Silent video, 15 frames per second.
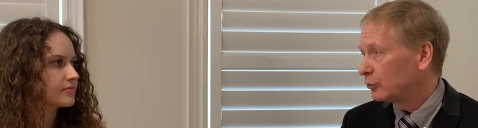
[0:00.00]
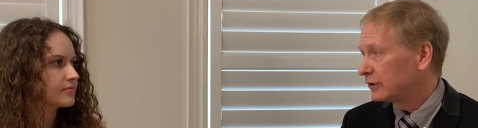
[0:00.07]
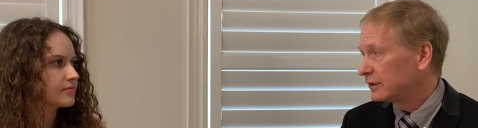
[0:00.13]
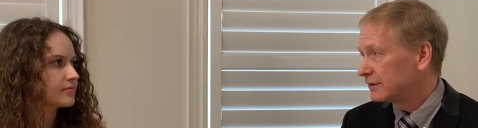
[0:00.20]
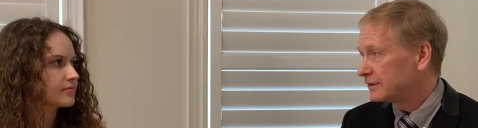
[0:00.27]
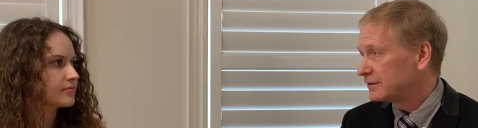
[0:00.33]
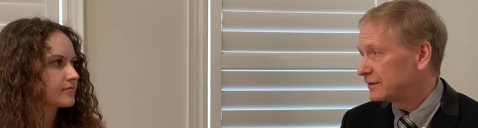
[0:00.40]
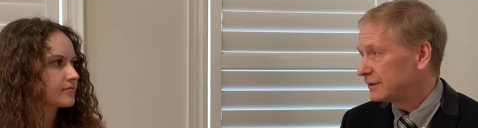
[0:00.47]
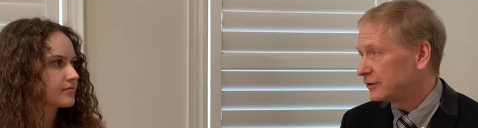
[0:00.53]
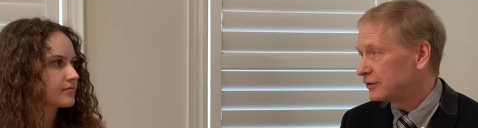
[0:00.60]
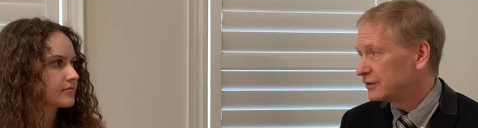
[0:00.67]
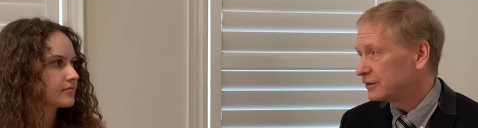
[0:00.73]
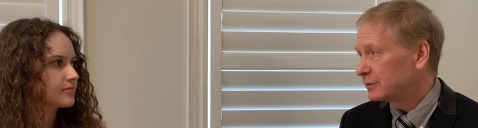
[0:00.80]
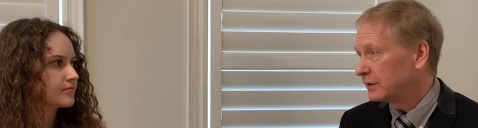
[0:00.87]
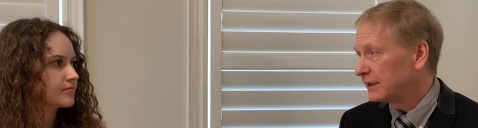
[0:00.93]
Speaker 1: would consider
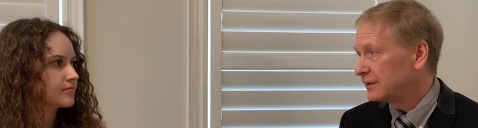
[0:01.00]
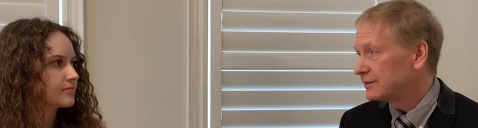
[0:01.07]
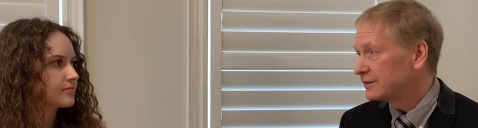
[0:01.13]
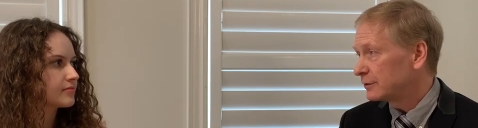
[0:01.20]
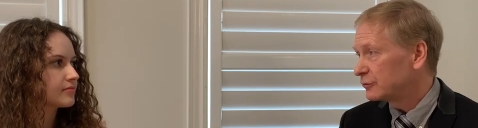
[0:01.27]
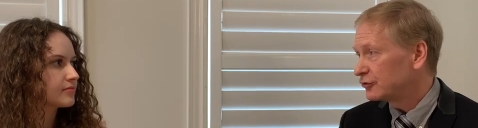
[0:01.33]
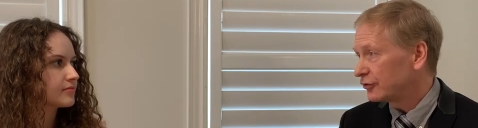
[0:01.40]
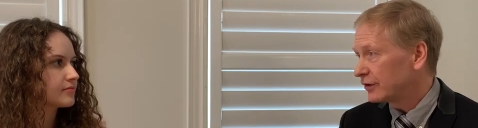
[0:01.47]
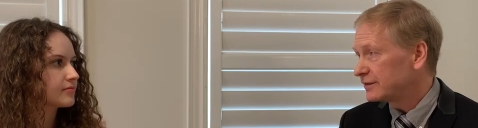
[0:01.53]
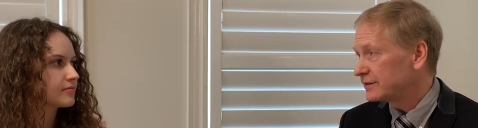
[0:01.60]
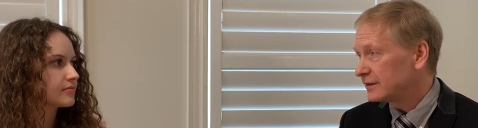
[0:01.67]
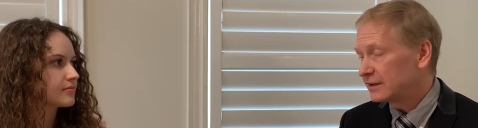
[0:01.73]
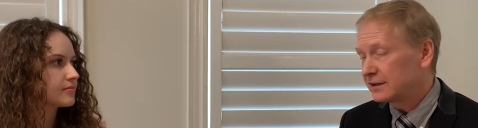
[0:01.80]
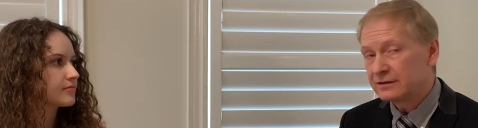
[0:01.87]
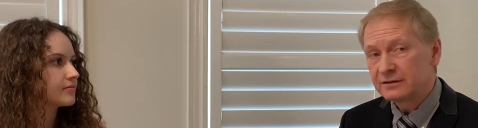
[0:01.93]
to be some
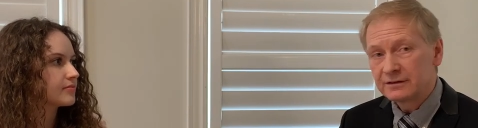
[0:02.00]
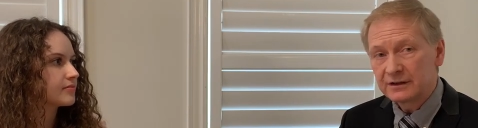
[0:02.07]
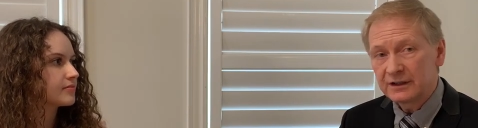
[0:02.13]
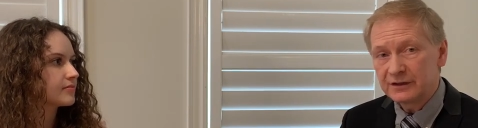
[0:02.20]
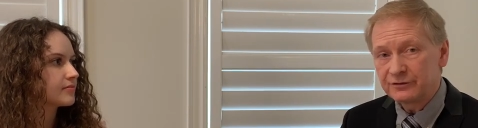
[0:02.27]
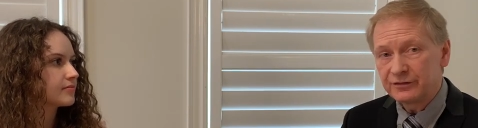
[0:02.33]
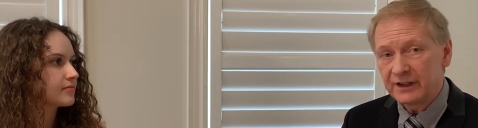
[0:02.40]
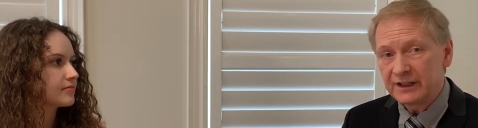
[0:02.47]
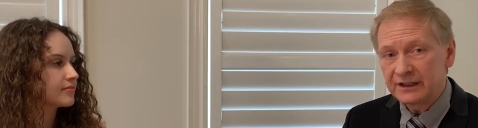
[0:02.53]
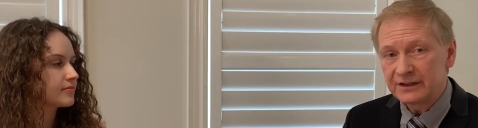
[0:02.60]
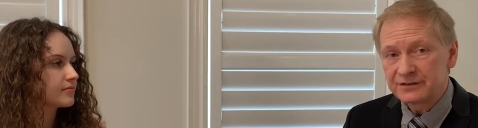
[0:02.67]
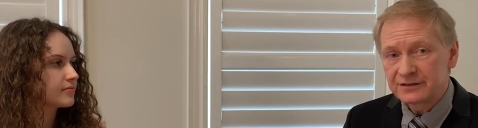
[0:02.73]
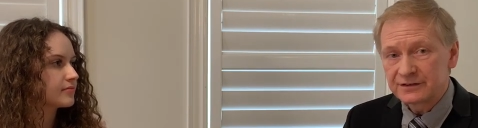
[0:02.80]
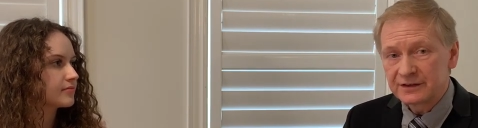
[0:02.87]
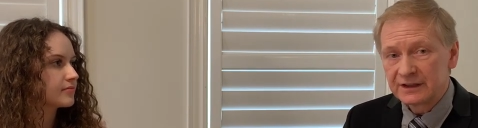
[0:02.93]
trusted
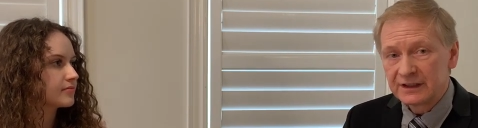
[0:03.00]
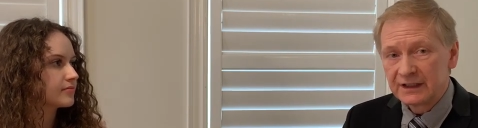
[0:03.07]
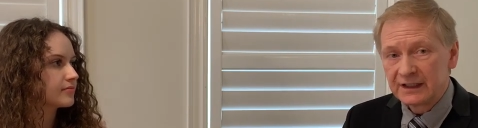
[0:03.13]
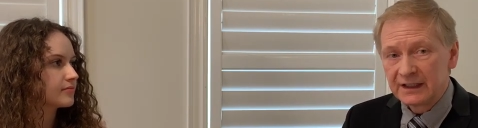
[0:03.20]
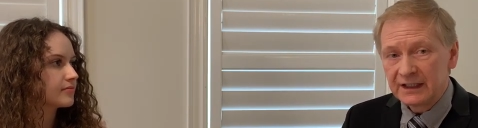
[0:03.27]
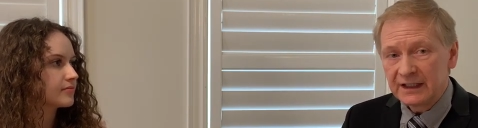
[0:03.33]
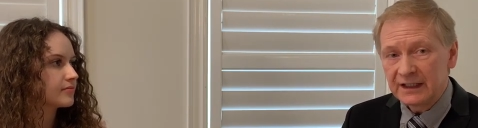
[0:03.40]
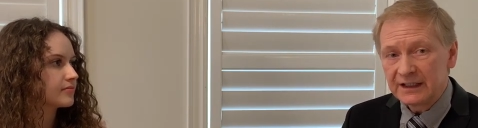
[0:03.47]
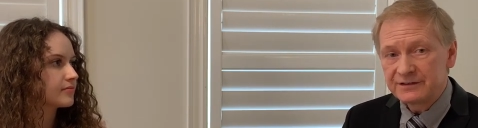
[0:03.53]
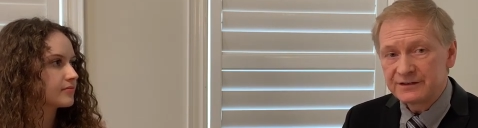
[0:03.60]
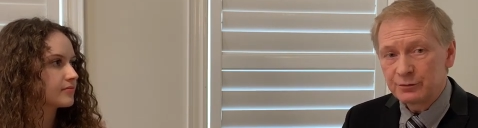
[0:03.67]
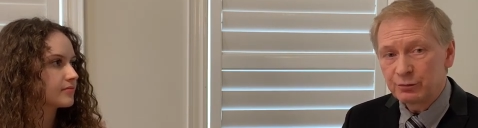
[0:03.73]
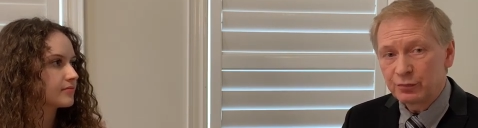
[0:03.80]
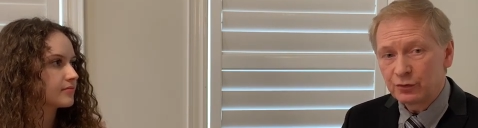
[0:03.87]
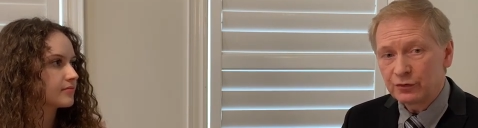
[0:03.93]
advice. It's
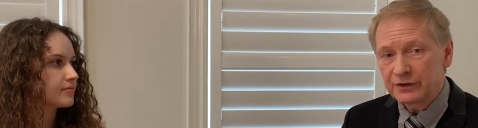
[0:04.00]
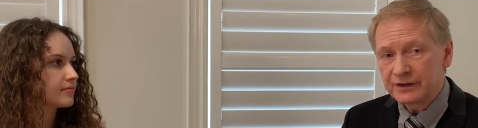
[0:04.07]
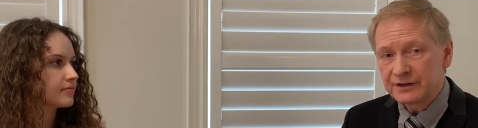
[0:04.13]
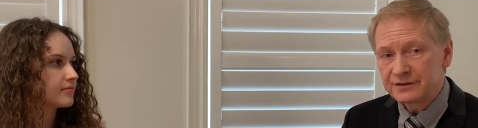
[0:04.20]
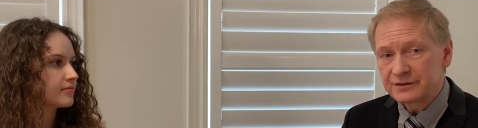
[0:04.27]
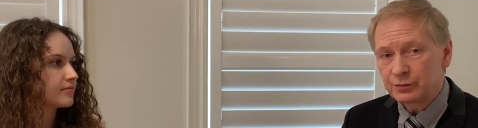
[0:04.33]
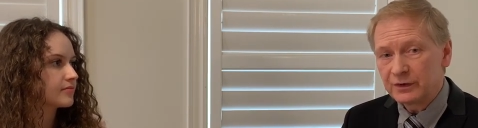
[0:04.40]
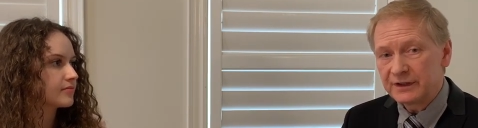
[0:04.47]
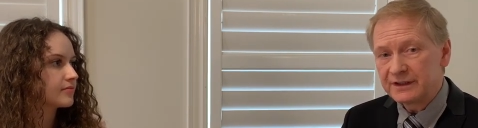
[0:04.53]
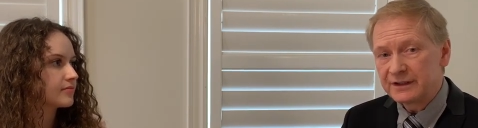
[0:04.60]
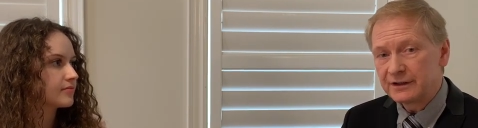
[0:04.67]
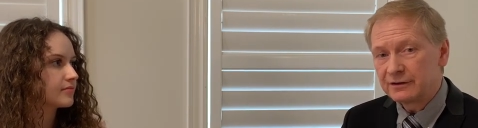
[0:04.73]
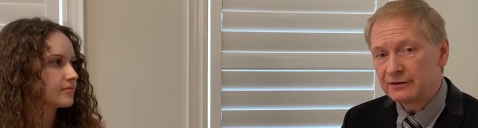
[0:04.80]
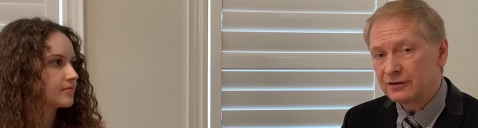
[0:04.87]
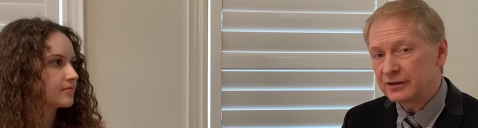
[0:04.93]
important when
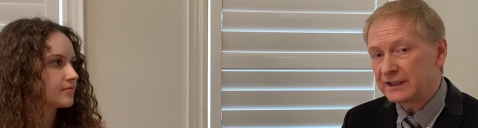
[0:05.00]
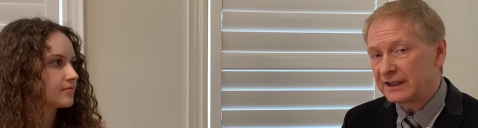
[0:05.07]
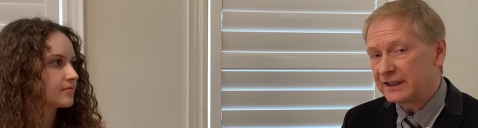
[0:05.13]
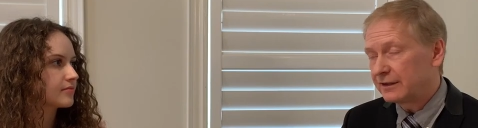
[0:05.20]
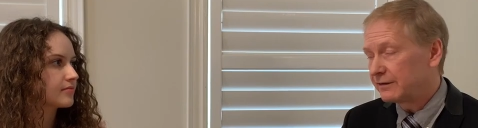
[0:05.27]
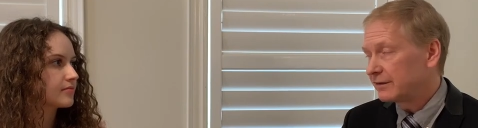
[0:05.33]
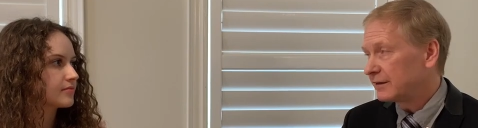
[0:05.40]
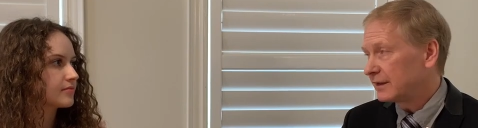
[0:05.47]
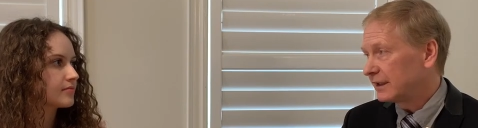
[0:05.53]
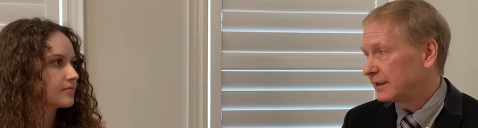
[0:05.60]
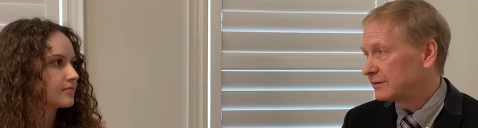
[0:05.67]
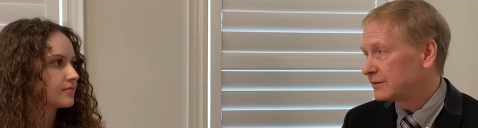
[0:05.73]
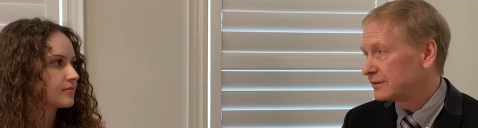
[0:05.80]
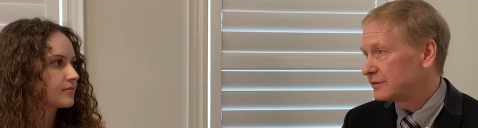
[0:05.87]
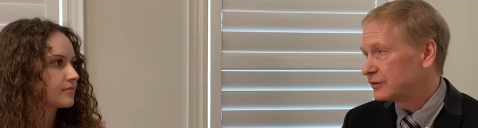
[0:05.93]
they're looking at
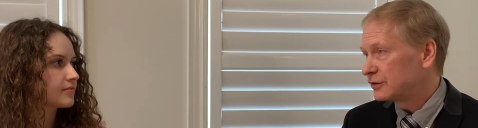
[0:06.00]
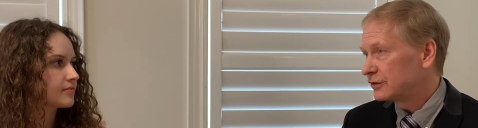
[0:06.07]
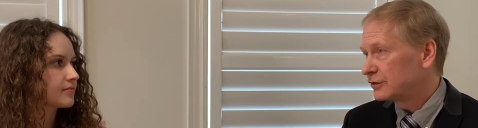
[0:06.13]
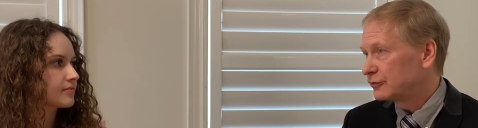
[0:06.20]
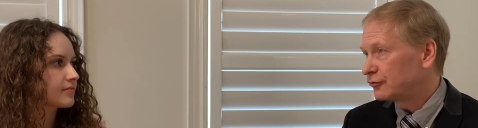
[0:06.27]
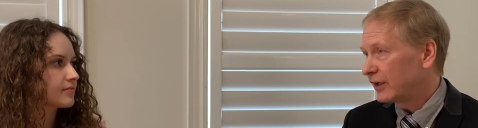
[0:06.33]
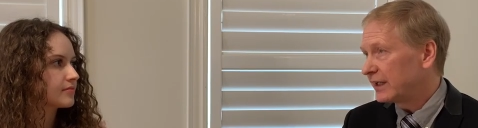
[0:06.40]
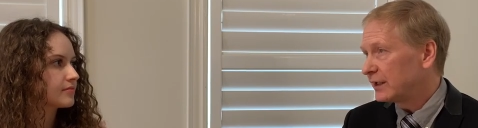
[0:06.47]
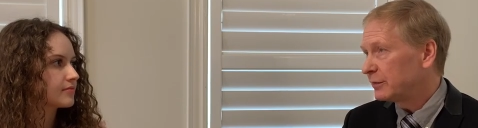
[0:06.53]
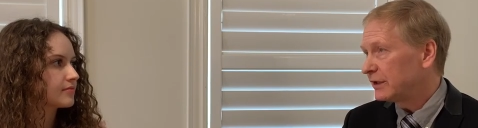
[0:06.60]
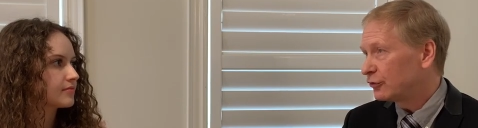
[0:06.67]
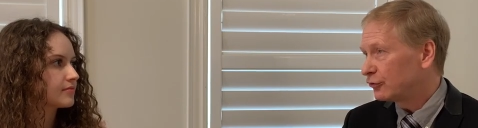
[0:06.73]
things to try to be